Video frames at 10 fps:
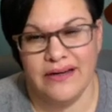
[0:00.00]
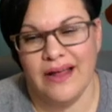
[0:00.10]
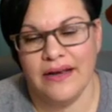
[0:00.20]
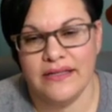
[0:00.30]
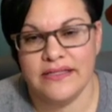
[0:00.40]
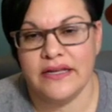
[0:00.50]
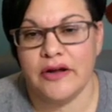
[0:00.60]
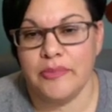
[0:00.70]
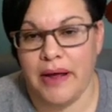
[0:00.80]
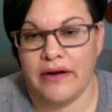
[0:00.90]
Not
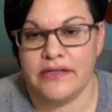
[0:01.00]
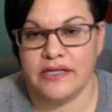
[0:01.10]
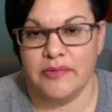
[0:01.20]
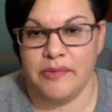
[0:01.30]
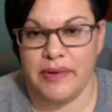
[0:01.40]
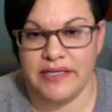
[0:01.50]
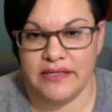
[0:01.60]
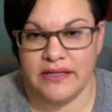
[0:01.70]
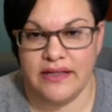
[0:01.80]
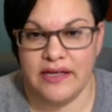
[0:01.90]
necessarily a pattern is going to be based
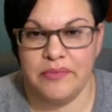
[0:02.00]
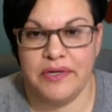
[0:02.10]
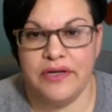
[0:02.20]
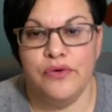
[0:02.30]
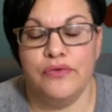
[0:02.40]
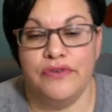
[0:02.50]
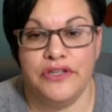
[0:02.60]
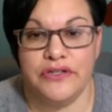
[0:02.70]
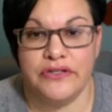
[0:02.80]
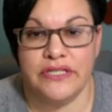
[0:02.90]
on the thing, but new
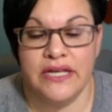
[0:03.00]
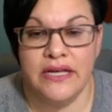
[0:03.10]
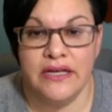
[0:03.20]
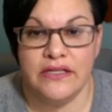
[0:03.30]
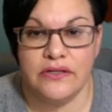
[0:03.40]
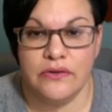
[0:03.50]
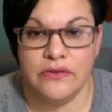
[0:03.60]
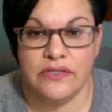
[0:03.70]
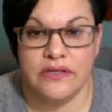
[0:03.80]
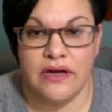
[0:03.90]
features. So
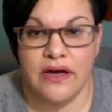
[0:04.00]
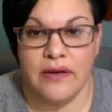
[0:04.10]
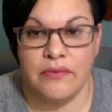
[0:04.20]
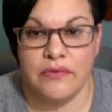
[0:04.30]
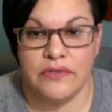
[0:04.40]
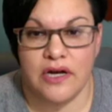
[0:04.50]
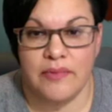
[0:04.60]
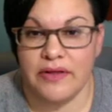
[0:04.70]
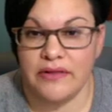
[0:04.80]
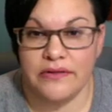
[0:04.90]
I will talk
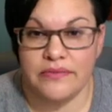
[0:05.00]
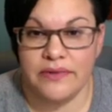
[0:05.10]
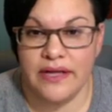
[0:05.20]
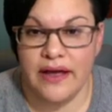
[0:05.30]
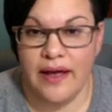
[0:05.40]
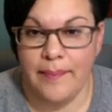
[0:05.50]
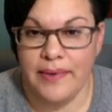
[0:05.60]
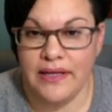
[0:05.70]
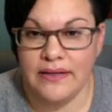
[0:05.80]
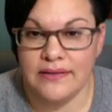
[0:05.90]
about those when that
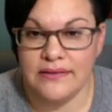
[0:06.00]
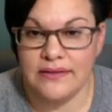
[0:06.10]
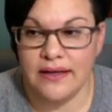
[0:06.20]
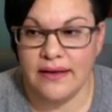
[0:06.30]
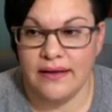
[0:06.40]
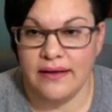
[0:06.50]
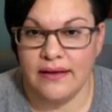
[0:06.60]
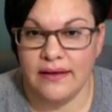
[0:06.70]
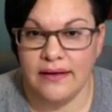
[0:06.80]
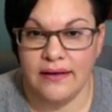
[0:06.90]
happens.
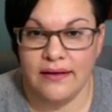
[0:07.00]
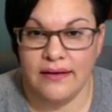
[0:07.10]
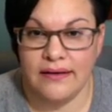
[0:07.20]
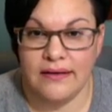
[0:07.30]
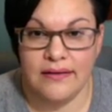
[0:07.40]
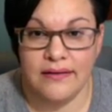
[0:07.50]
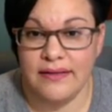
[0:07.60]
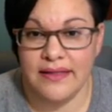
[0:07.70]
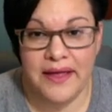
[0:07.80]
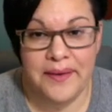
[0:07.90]
And other than
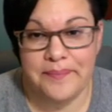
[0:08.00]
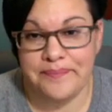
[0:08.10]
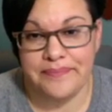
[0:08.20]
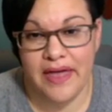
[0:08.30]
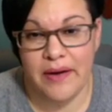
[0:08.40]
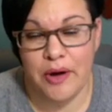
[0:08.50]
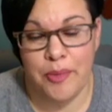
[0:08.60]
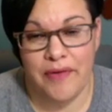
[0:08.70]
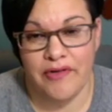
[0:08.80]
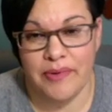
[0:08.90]
that, I hope
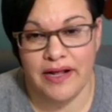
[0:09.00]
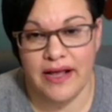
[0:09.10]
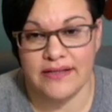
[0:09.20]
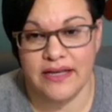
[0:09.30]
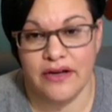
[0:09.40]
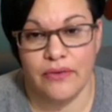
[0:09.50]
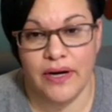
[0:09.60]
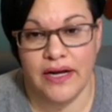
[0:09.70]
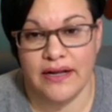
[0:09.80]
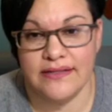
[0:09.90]
everybody has a
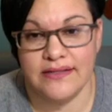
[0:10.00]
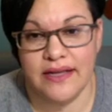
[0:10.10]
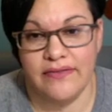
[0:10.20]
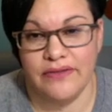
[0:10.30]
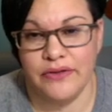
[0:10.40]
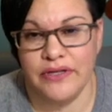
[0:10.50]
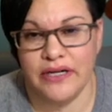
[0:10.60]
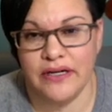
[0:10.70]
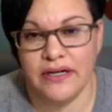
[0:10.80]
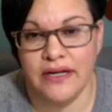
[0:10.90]
great and safe new
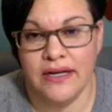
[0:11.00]
year.